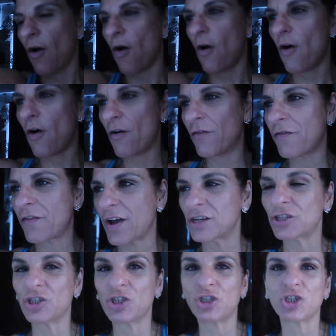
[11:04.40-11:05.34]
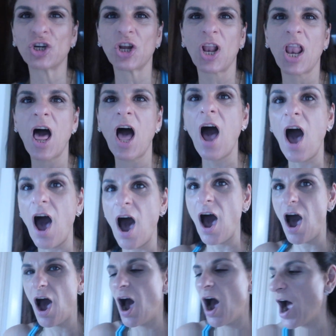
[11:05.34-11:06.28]
of
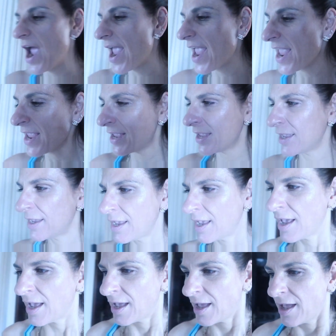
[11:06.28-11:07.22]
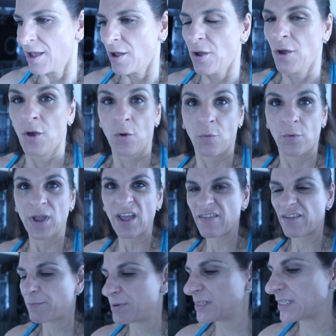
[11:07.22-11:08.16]
July. We
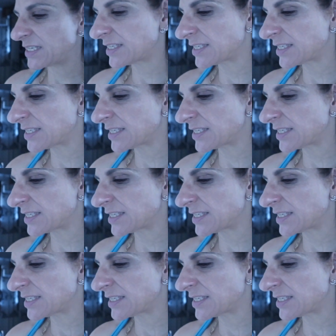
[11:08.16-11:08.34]
have a busy